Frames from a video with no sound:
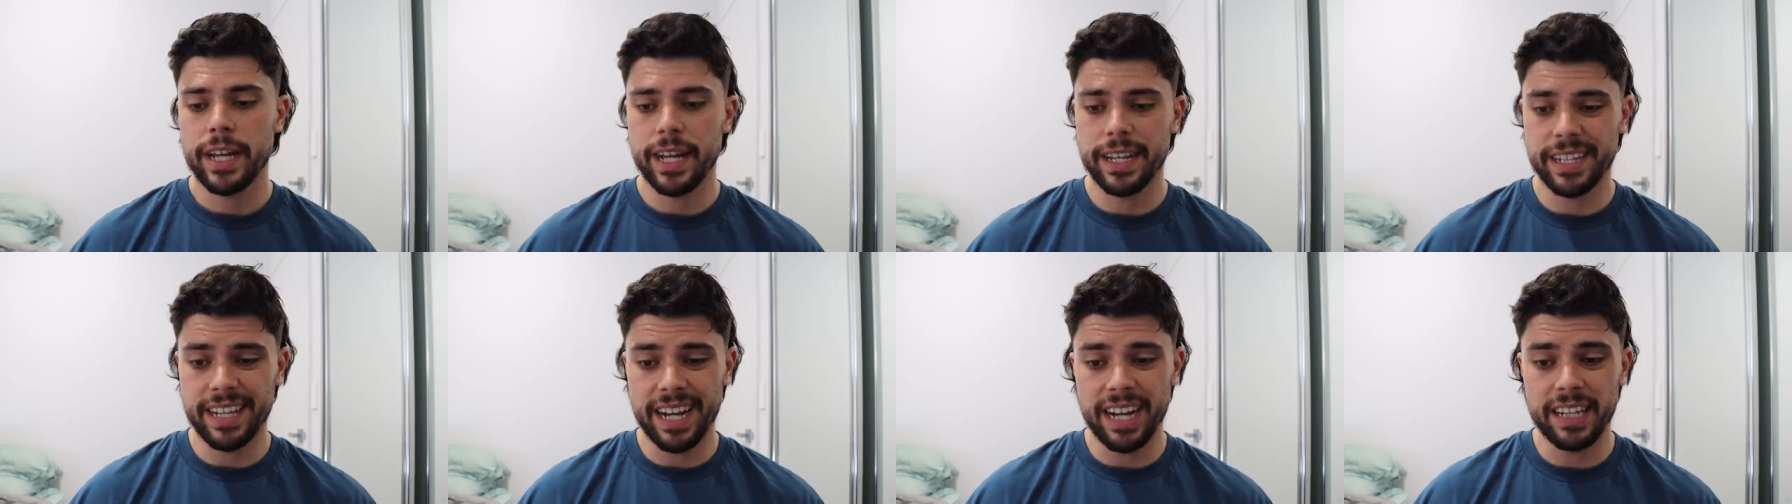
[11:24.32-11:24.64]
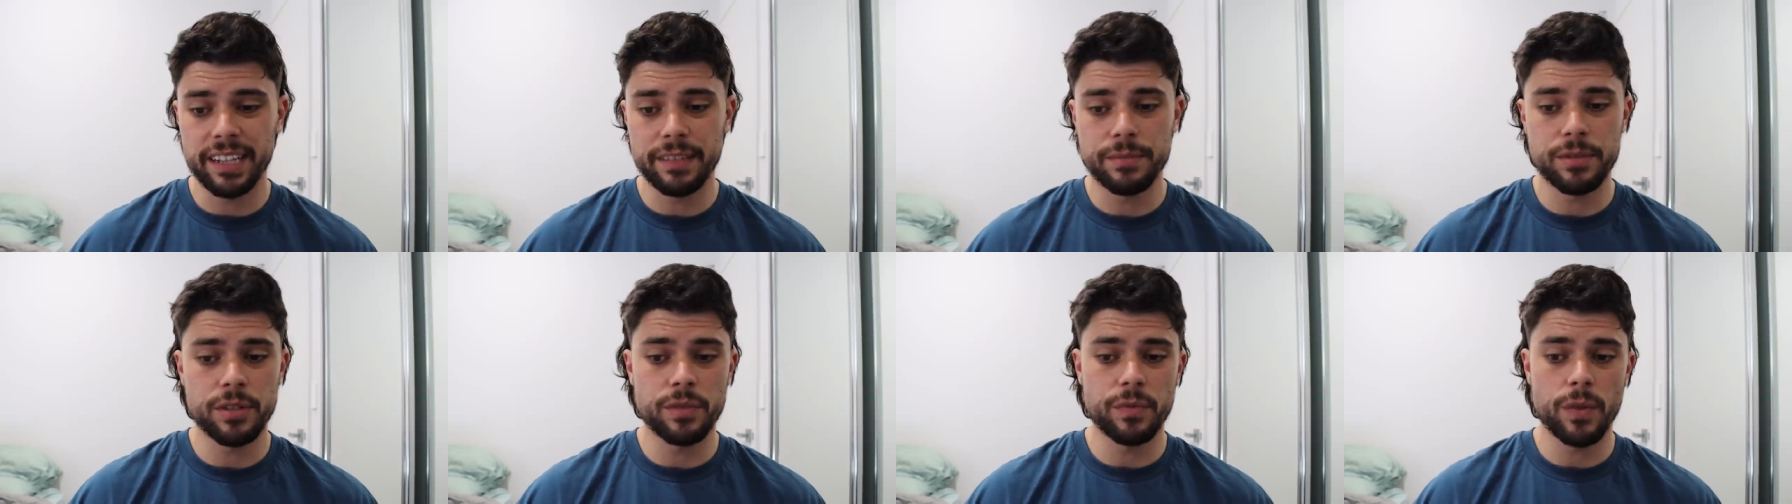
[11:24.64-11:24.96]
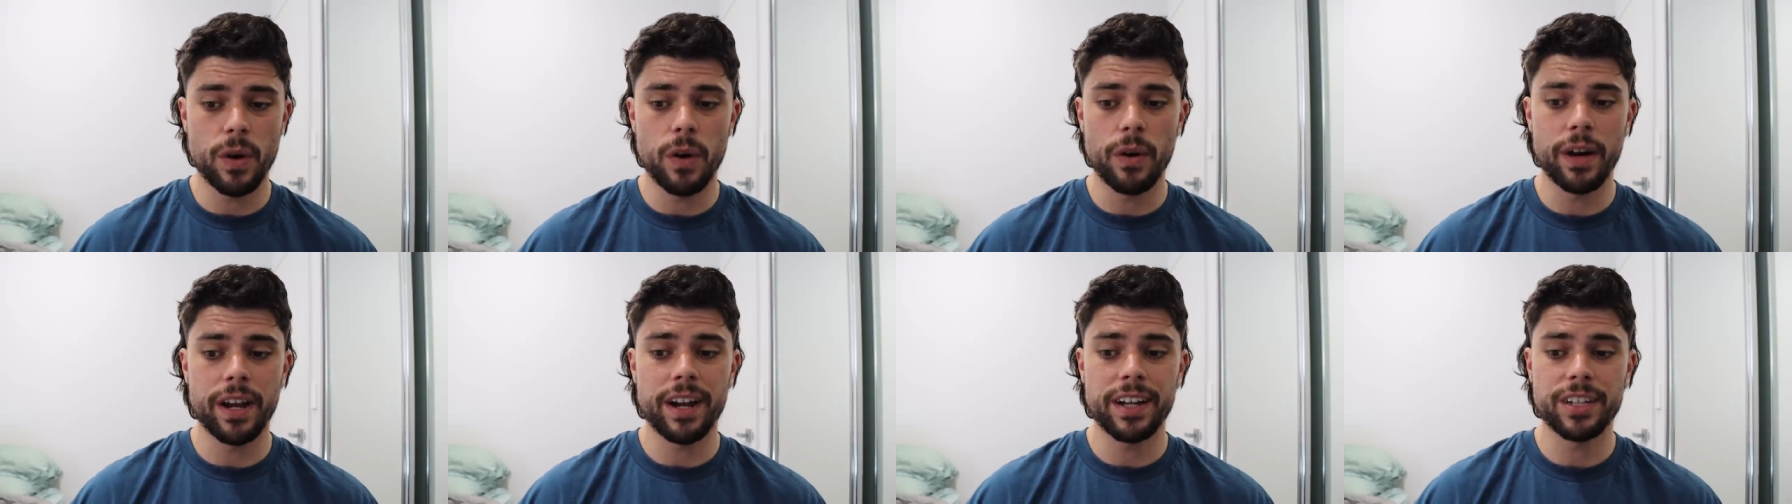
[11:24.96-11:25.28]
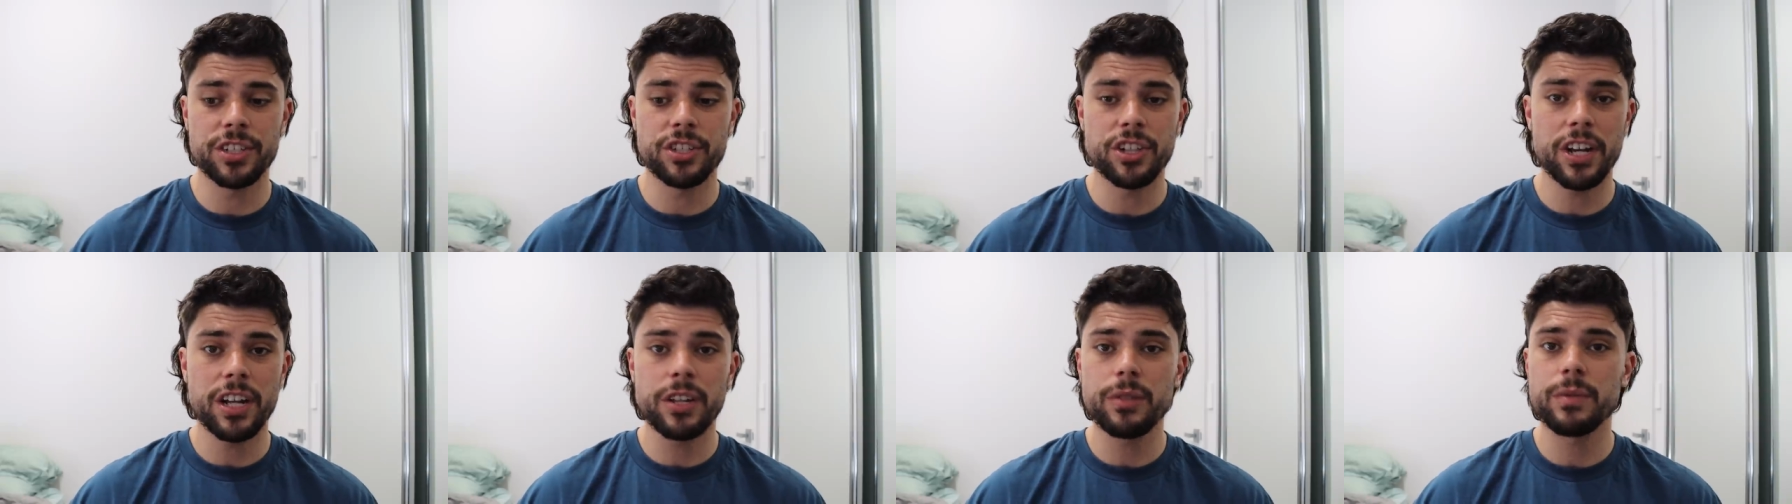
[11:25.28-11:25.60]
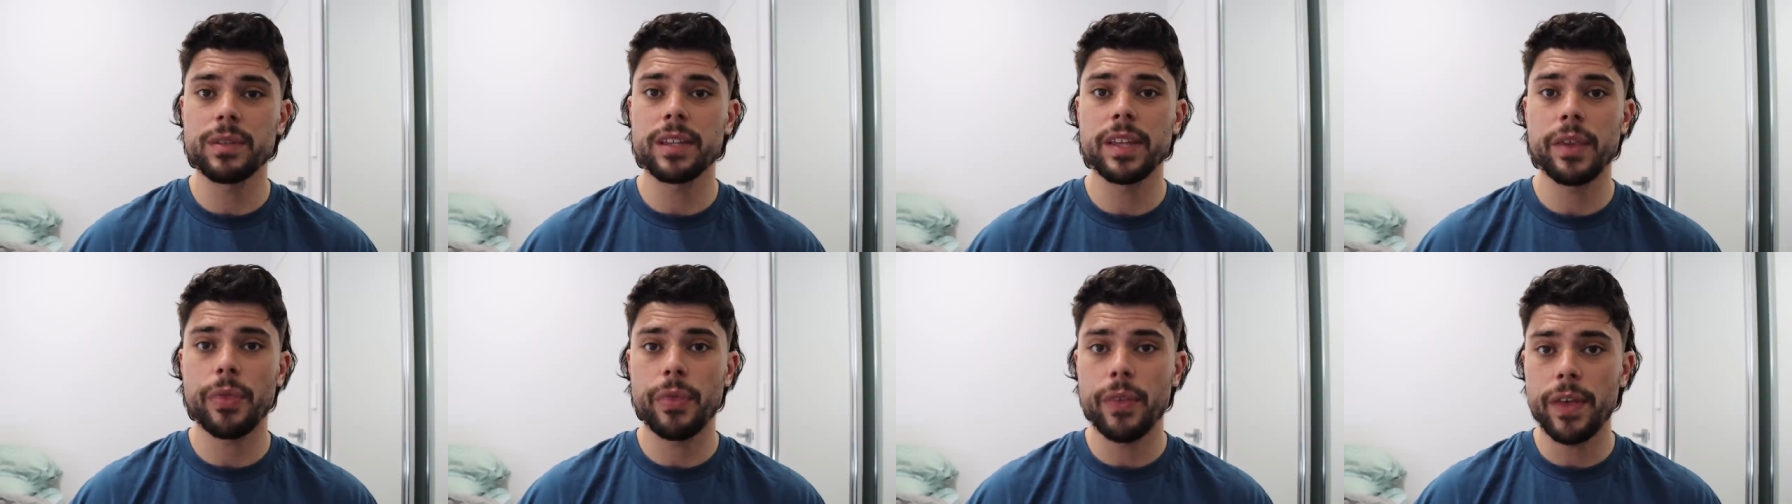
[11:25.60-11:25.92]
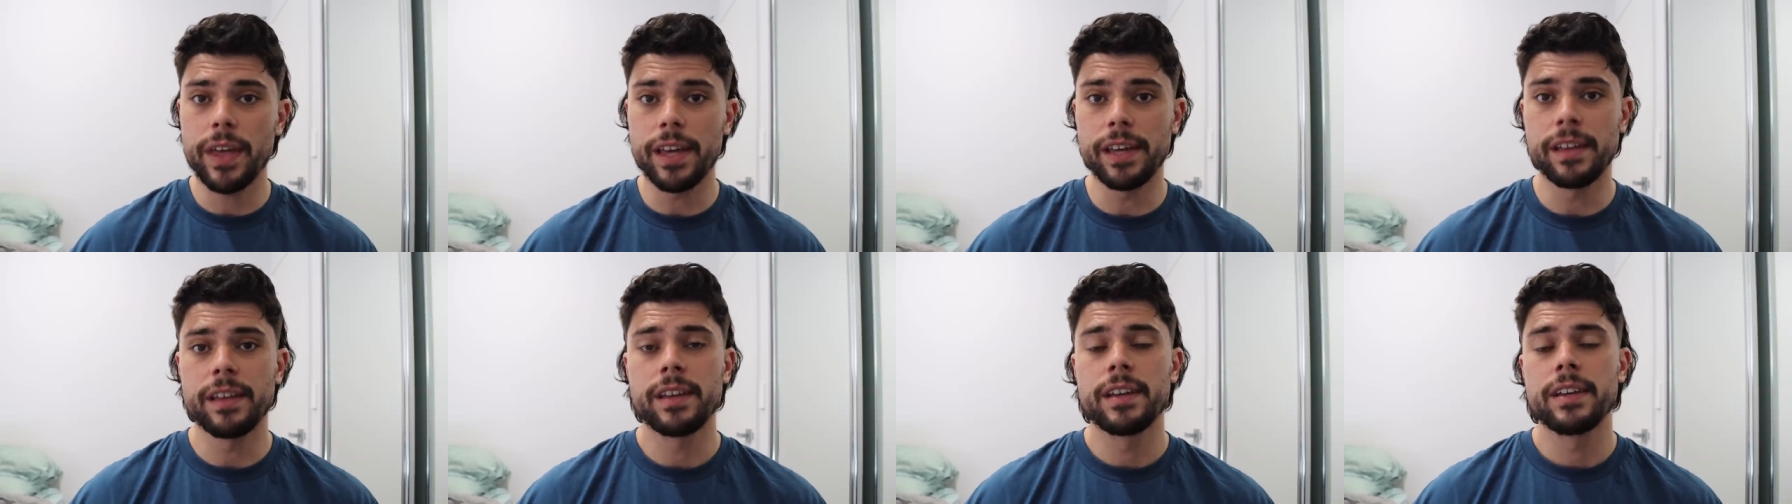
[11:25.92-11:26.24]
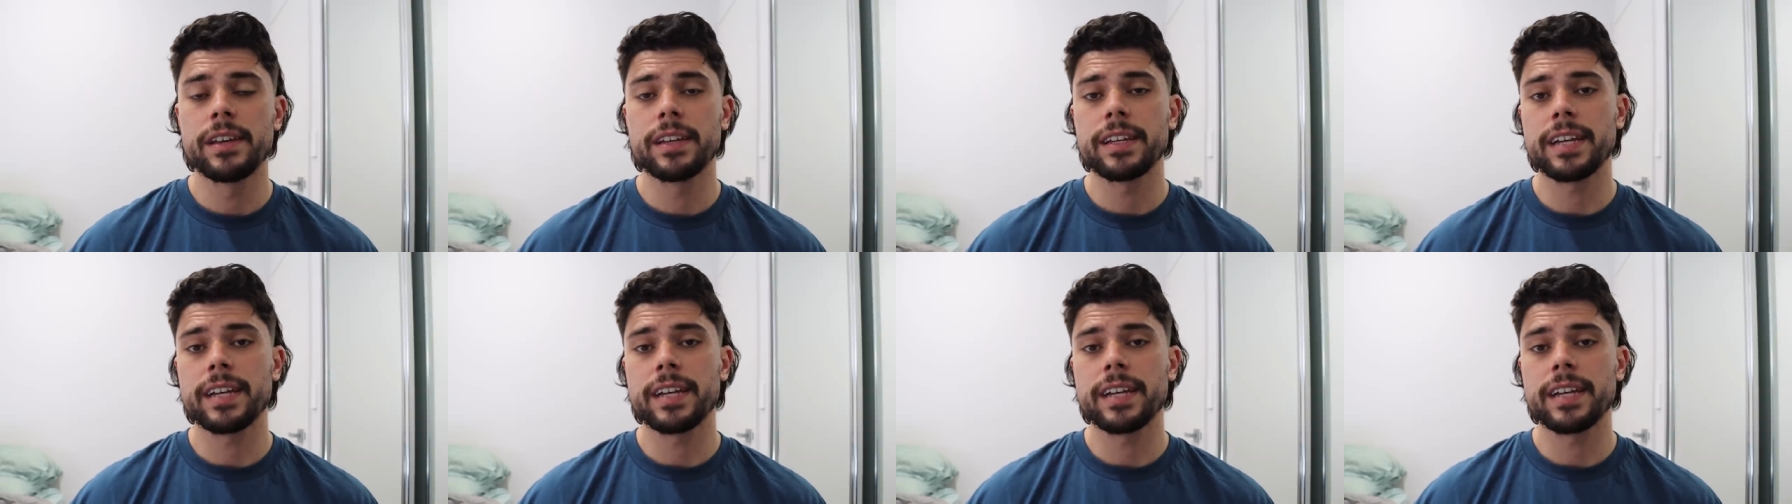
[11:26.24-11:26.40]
and Caleb Serong. And I genuinely think